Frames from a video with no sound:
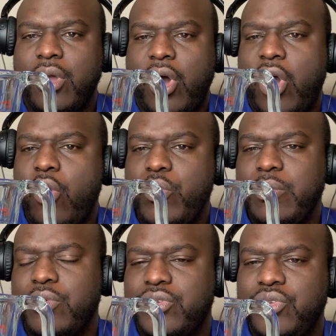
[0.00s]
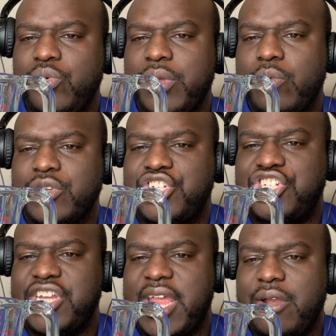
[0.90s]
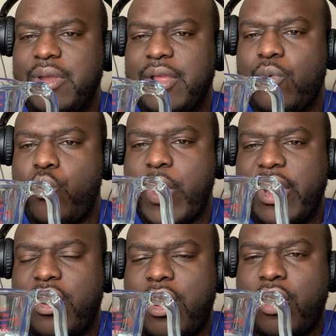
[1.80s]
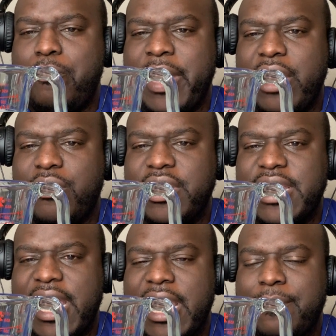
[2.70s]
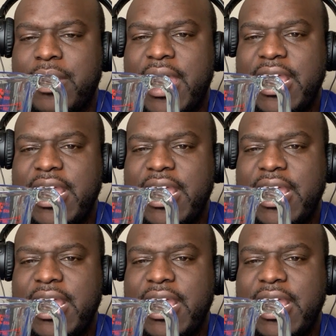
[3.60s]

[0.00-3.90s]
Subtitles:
All we were doing was sharing where our paradigm